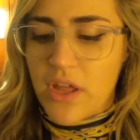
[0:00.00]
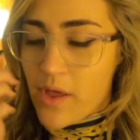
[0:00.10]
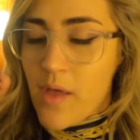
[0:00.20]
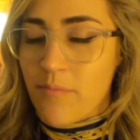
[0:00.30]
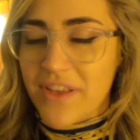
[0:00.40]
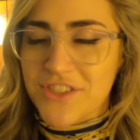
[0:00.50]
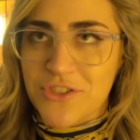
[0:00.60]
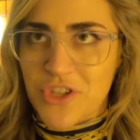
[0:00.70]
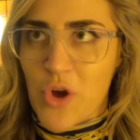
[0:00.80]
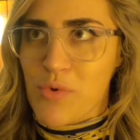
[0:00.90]
So I
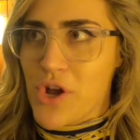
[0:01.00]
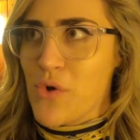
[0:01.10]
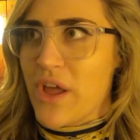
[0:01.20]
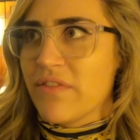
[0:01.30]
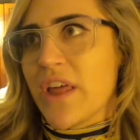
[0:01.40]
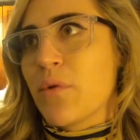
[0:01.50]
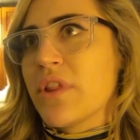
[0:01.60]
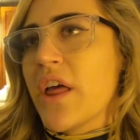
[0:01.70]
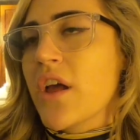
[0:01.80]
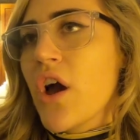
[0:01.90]
messaged GoPro and they were
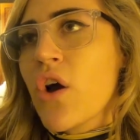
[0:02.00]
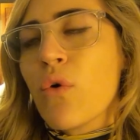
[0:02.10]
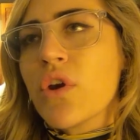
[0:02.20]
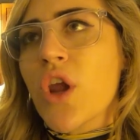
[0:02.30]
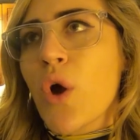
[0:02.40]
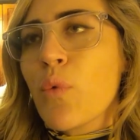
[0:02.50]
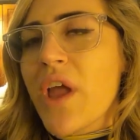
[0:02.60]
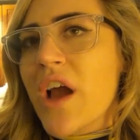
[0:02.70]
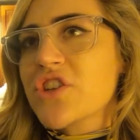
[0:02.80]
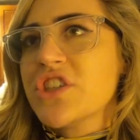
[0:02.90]
like, oh no,
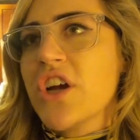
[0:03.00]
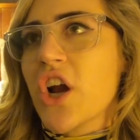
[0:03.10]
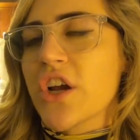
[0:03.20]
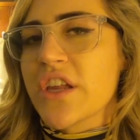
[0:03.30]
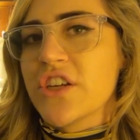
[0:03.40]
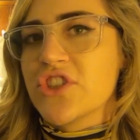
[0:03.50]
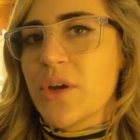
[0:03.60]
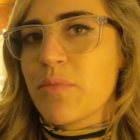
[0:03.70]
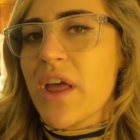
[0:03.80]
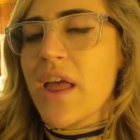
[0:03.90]
we actually aren't gonna
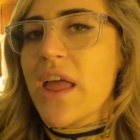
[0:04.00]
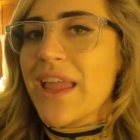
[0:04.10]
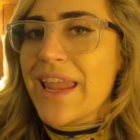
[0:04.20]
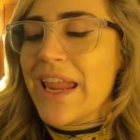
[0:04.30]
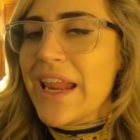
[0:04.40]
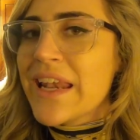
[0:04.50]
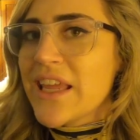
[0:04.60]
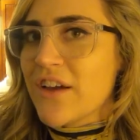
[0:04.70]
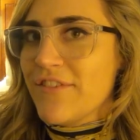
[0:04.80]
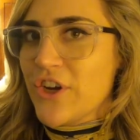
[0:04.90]
ship
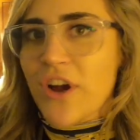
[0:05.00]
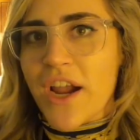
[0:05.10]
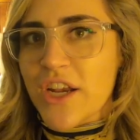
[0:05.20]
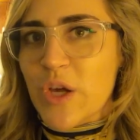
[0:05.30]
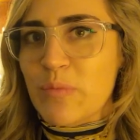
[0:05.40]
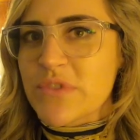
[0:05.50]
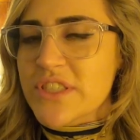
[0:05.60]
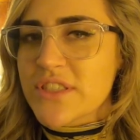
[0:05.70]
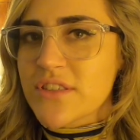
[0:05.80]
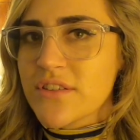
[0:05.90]
any of your
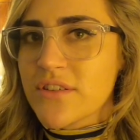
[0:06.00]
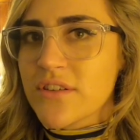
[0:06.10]
items,